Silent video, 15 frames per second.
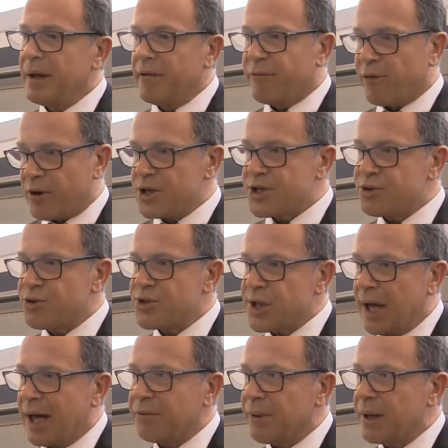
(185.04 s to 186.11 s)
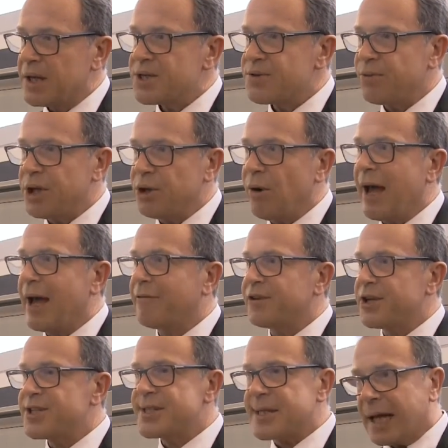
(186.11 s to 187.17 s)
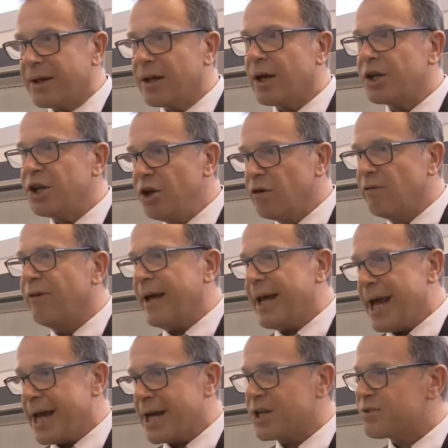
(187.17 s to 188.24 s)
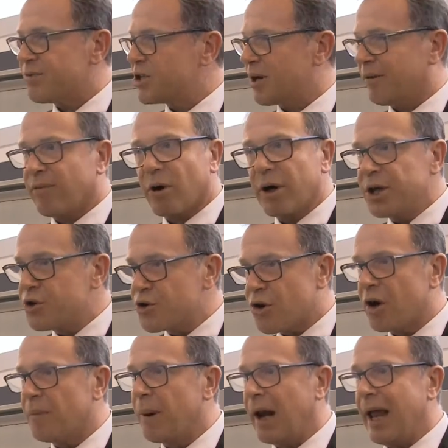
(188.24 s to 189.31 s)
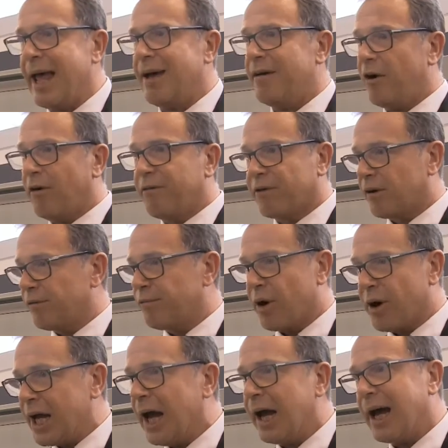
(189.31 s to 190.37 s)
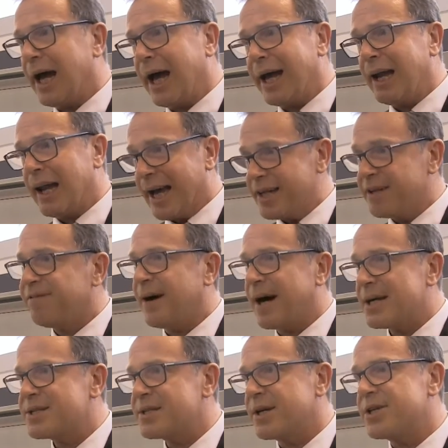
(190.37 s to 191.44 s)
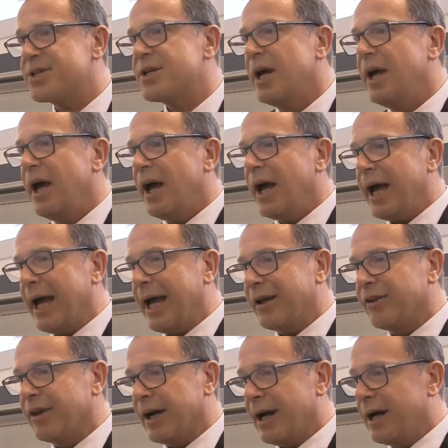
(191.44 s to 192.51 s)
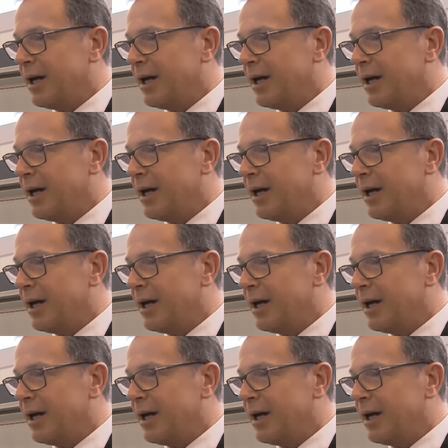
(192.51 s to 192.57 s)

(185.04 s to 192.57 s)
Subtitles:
First, to start with, we do have the standard UV inks, which are very durable, offer very high light fastness and